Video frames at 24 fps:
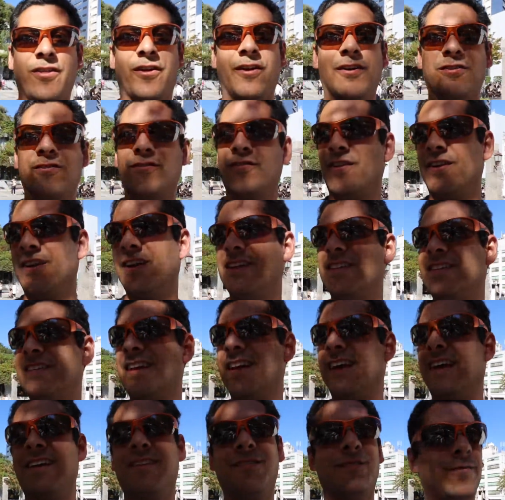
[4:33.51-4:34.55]
thought it was funny is
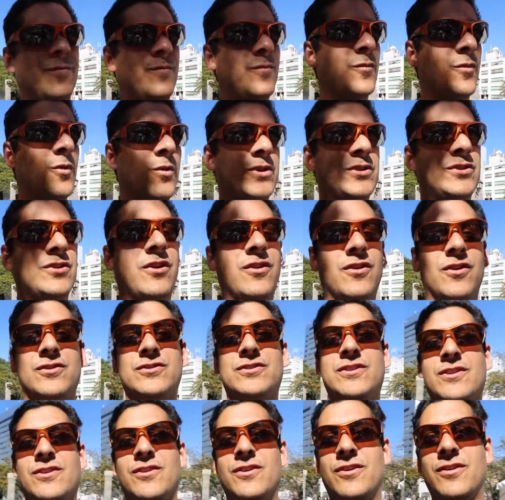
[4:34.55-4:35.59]
that where we saw
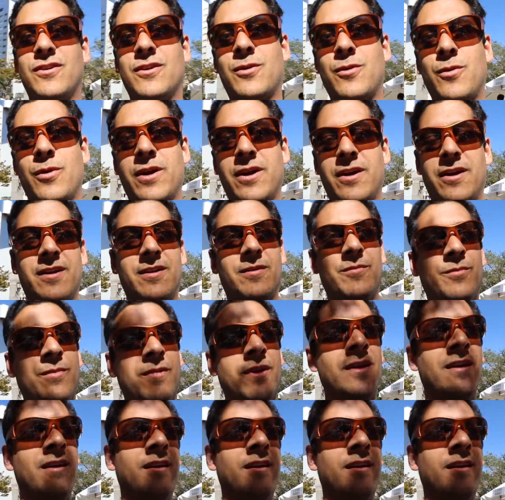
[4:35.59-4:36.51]
those little aquarium